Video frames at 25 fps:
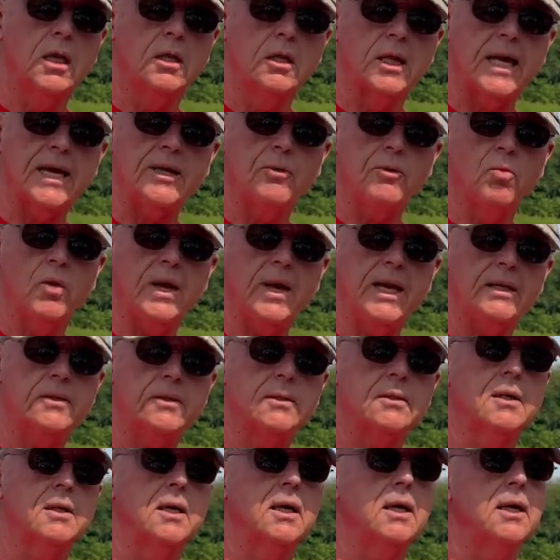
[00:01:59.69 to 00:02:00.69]
lightweight
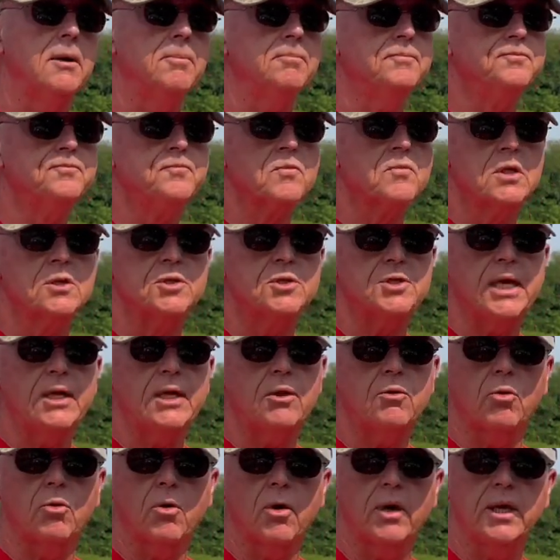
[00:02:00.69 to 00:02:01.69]

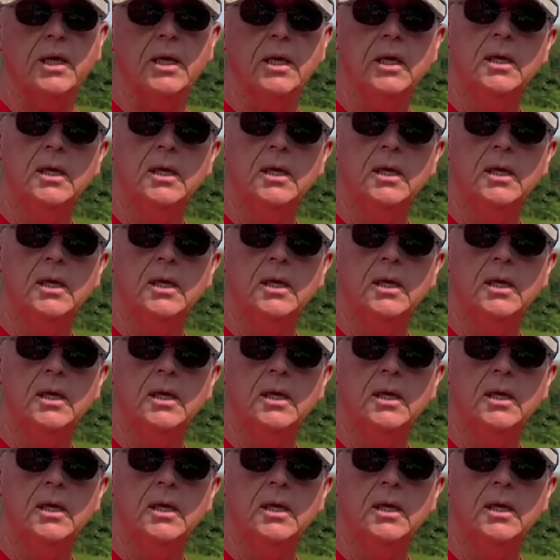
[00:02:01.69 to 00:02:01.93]
St. Croix